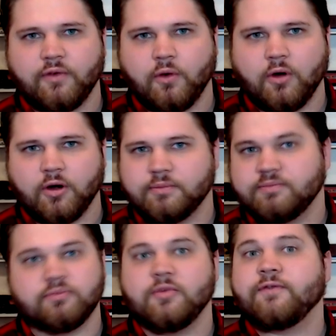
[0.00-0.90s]
for
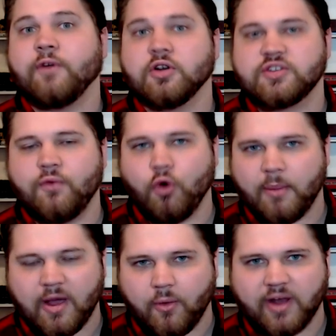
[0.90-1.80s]
first
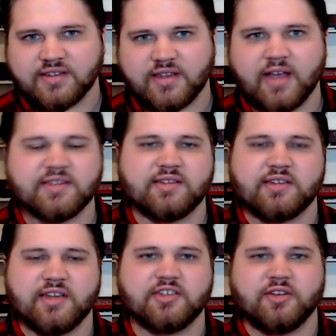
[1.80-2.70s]
format YCS is
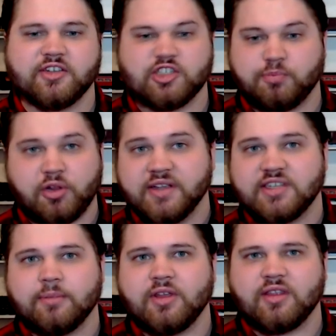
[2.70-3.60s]
essentially just play
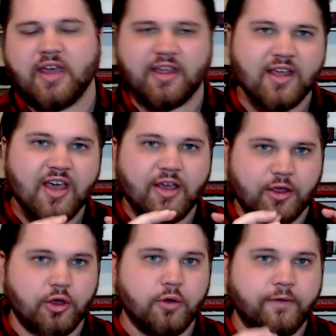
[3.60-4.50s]
something that
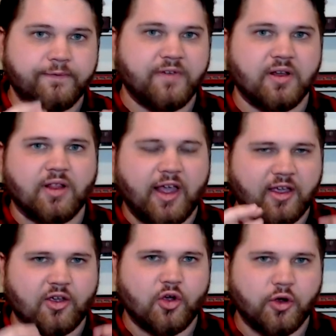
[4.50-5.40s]
you feel
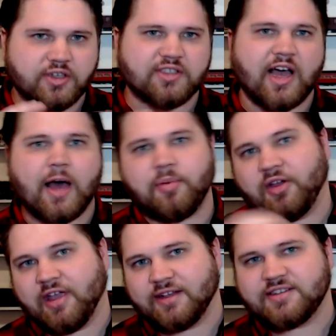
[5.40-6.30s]
like could top
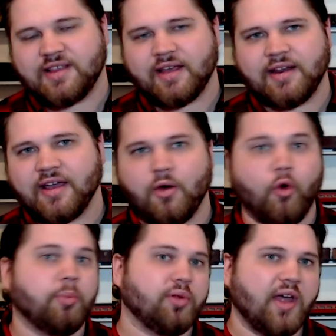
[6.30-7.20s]
against that deck
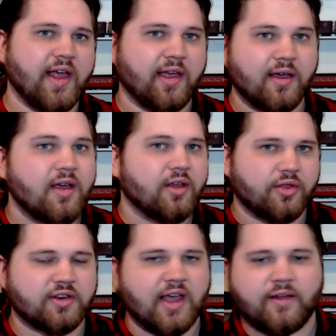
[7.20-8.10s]
or play
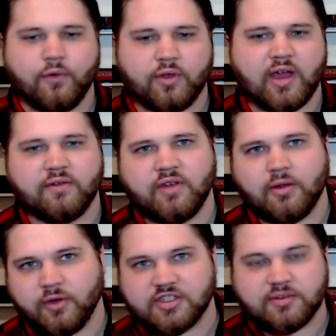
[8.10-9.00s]
the deck for that
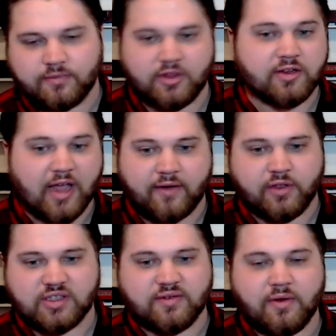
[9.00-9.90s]
event, which the deck for
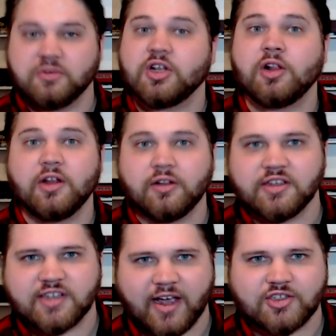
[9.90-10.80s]
this event was
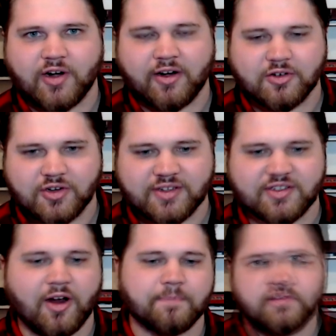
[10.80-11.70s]
clearly Sky Striker
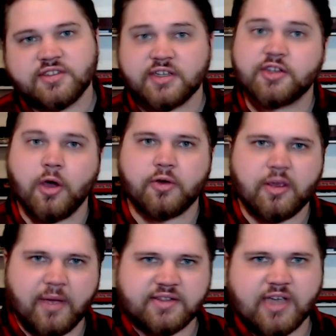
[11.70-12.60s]
Trickstar. Six
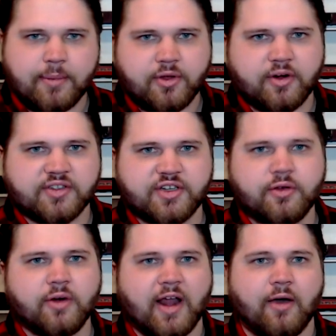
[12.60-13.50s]
Gouki made top
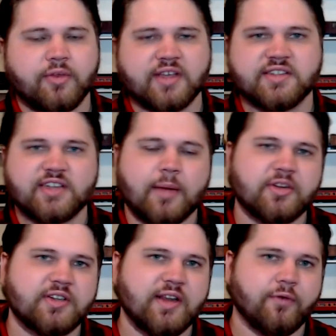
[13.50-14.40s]
32. Now, they
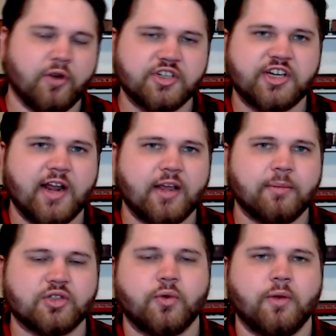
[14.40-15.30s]
stopped differentiating
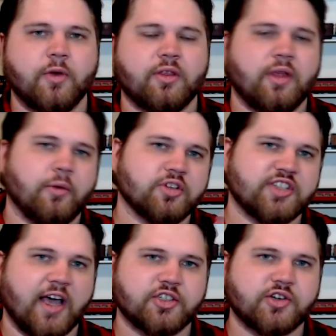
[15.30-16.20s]
between whether they were
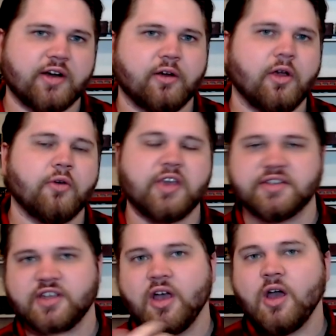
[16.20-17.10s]
Sky Striker
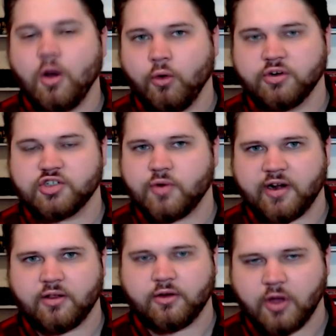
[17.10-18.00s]
Goukis or just
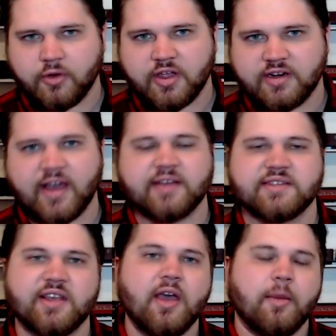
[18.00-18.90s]
regular Gouki
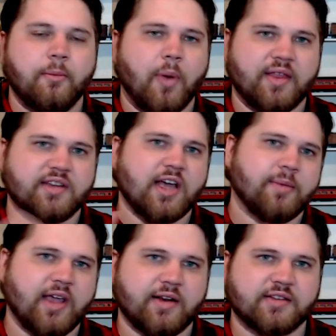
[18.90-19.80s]
decks by the time
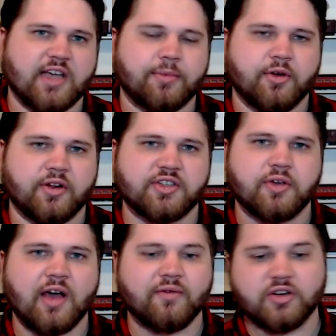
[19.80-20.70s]
they got to top 32
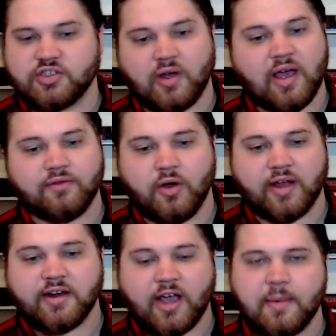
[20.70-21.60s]
coverage, so I have no
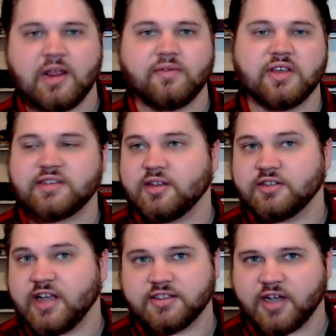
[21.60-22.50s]
idea how many of these
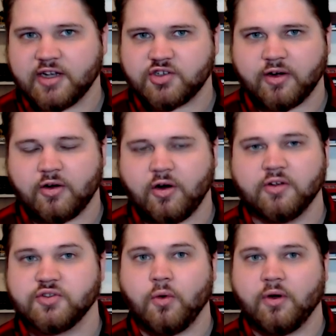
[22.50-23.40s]
contain Sky Striker
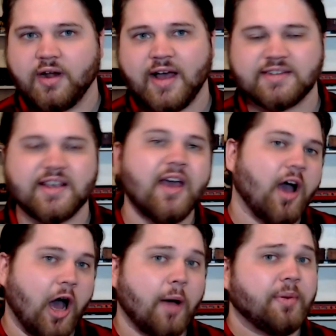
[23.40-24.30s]
cards or not.
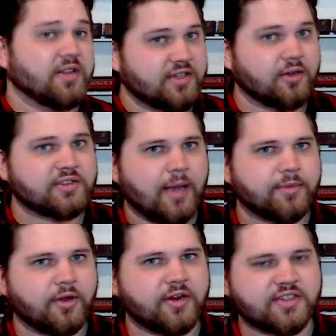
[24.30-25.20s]
Up until
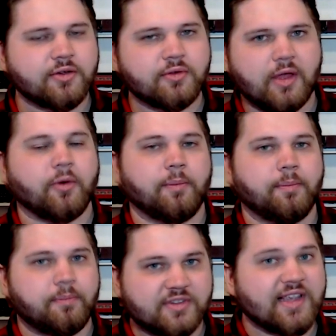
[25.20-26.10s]
top 32, they were
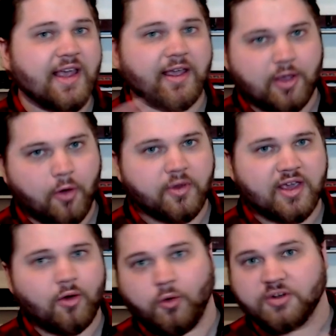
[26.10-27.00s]
saying
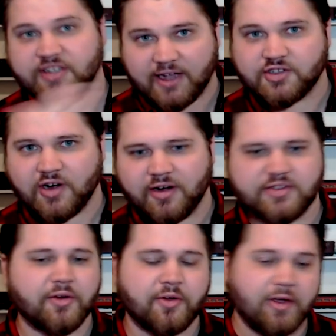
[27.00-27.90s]
Gouki or Sky
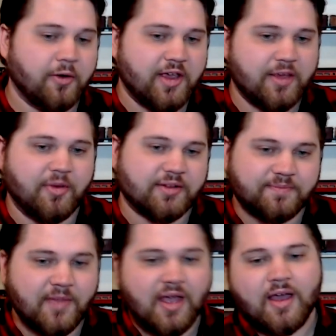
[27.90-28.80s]
Striker's Gouki, but
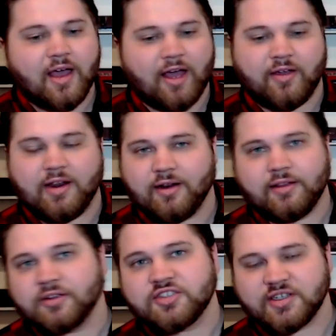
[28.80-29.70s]
I mean,
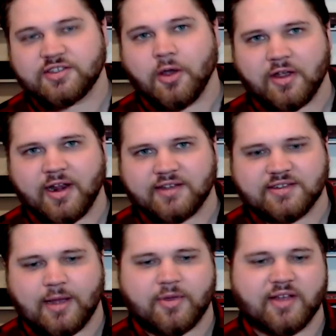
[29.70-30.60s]
there's six Gouki decks
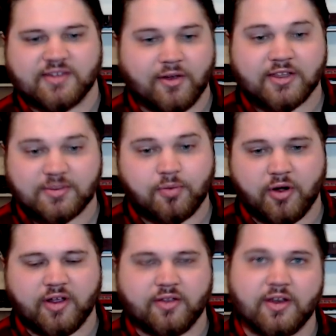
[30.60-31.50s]
in Top Cut, so that's
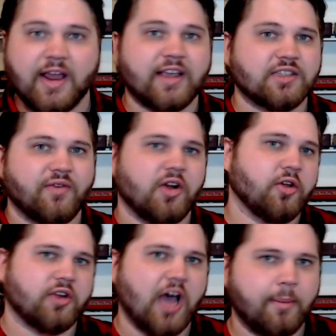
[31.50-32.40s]
pretty good. The deck is a very
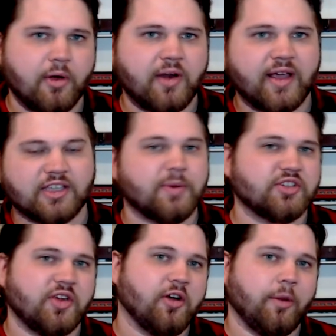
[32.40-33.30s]
good combo deck,
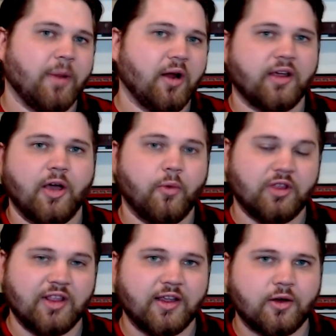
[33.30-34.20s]
especially here in America
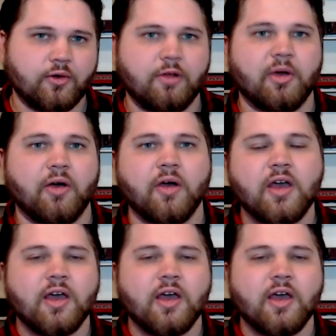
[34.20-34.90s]
with Linkuriboh,